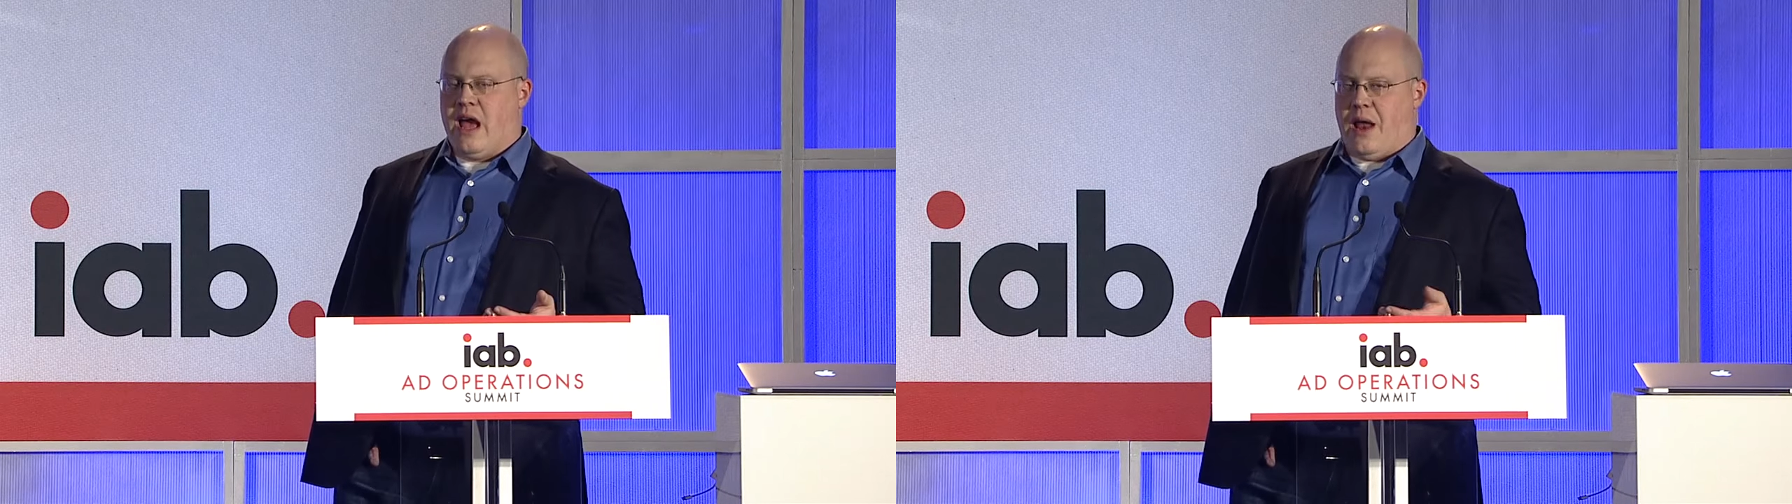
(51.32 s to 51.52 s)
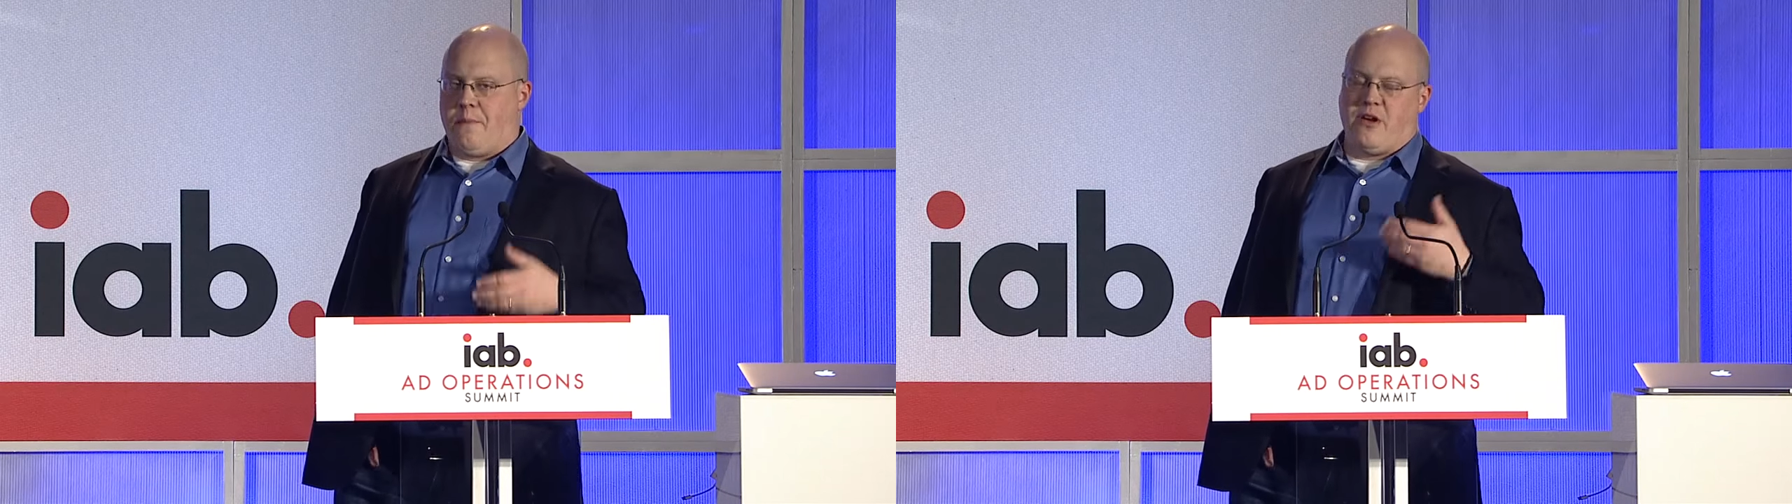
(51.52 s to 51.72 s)

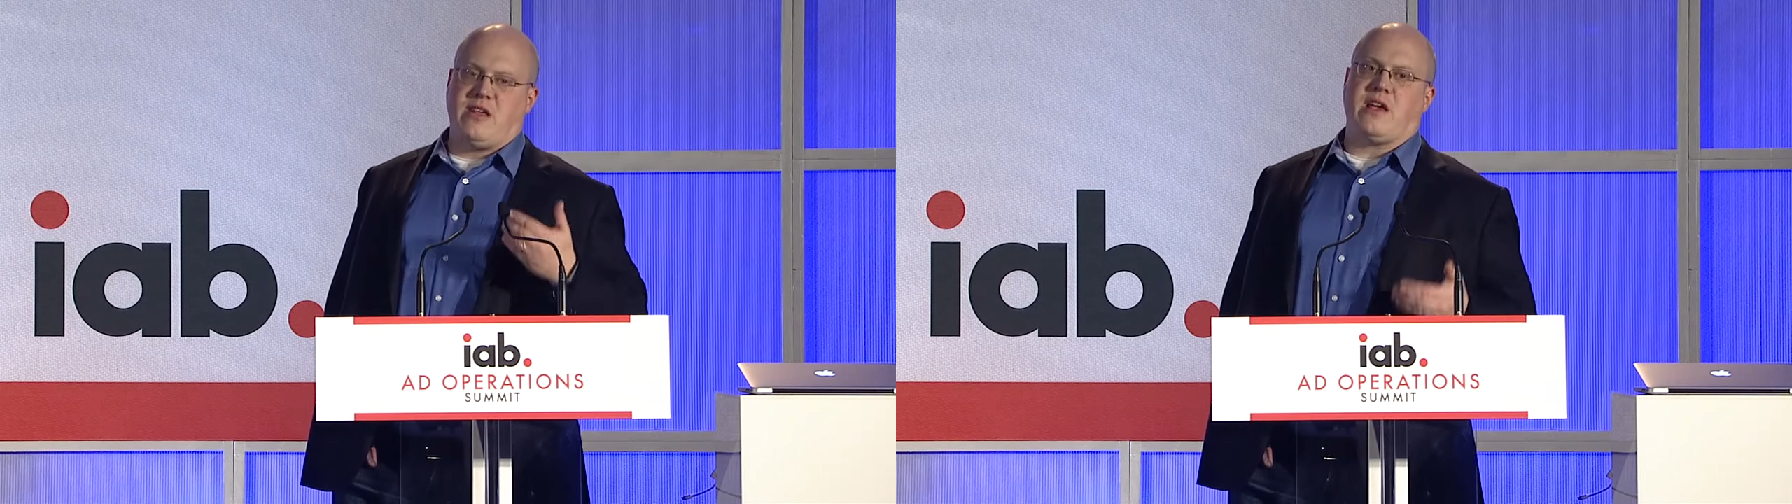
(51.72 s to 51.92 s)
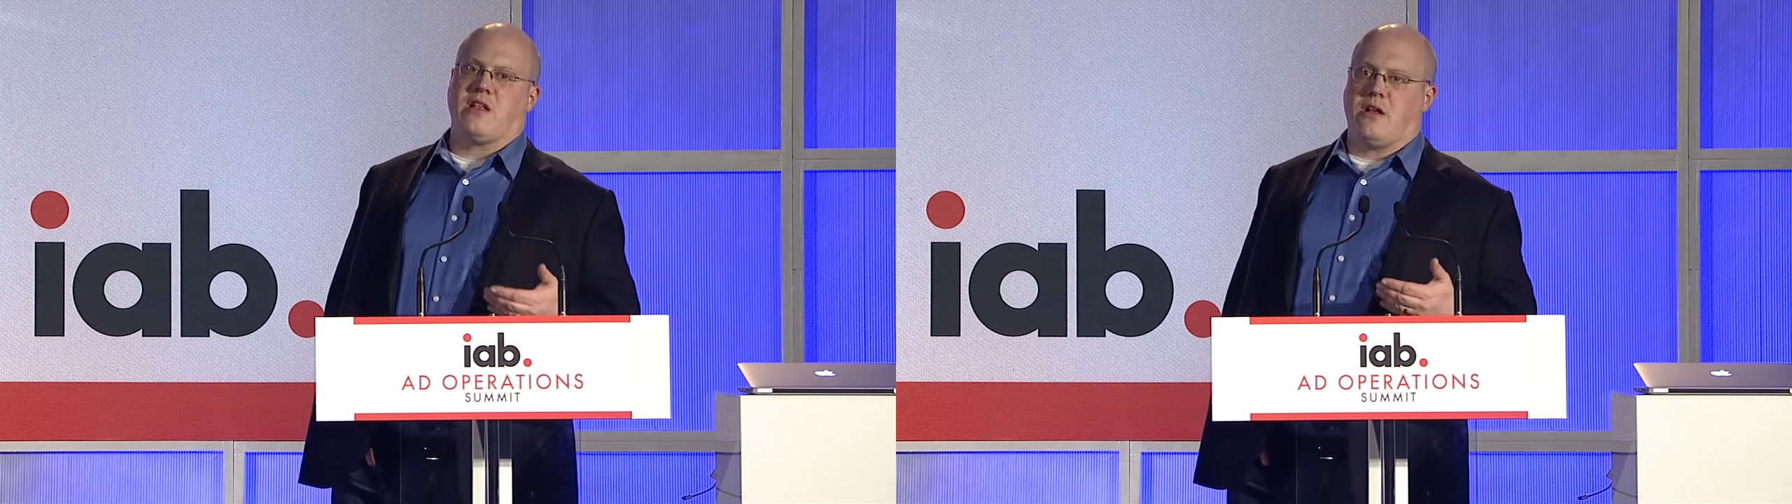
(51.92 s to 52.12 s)
and
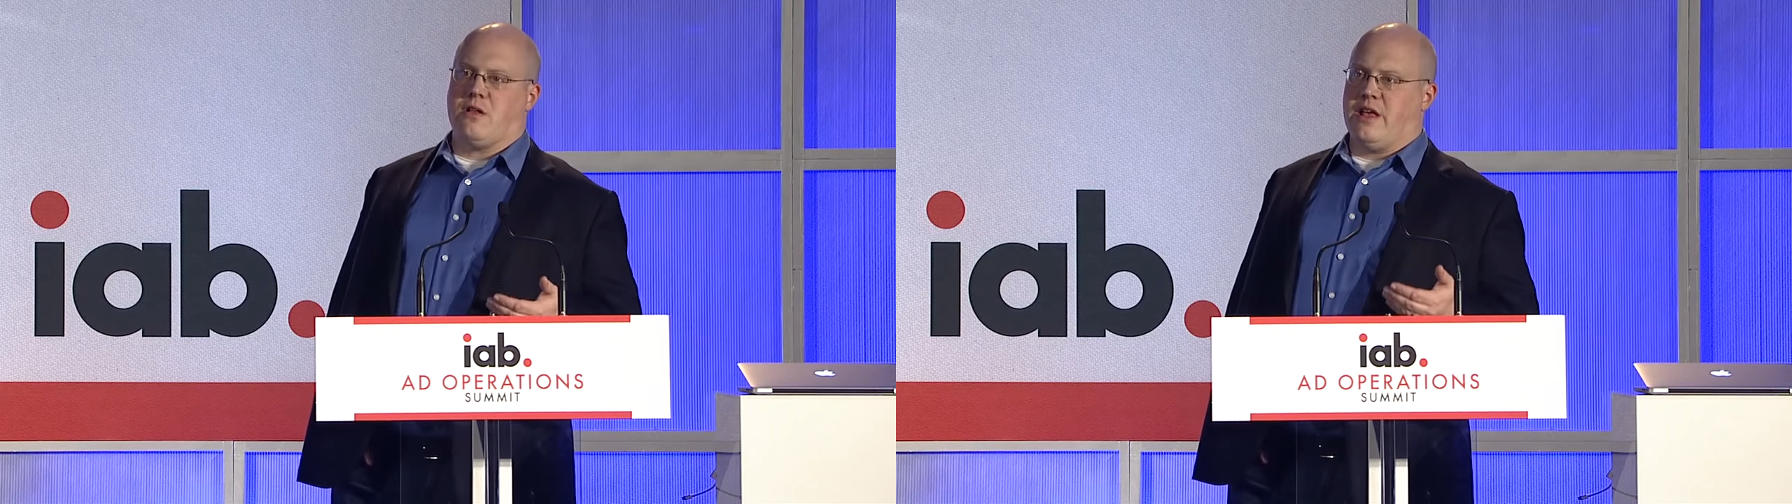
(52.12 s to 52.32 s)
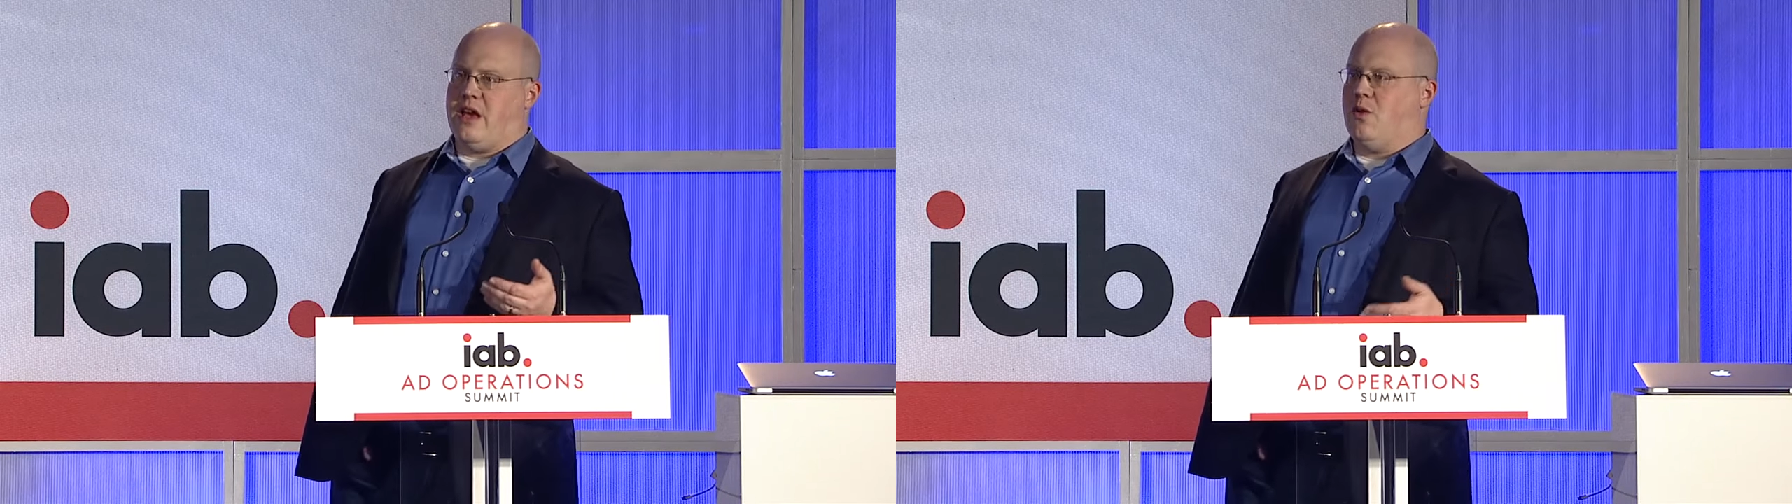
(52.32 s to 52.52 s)

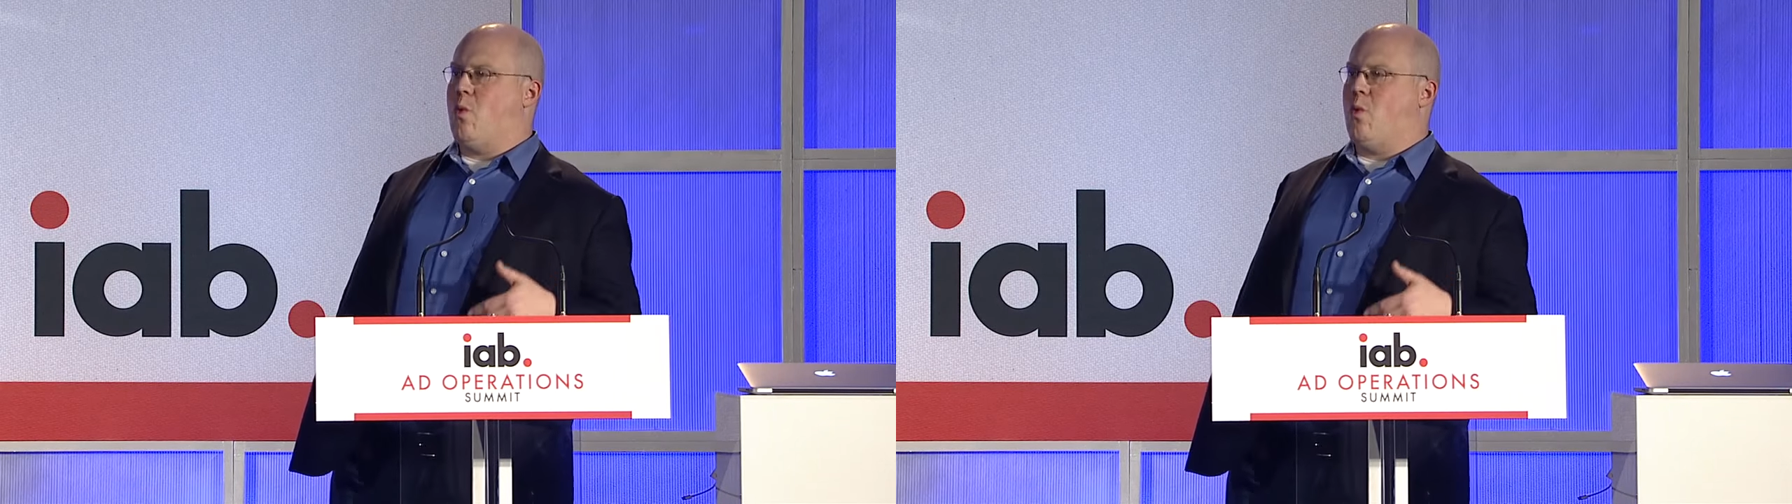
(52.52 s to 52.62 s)
particularly in a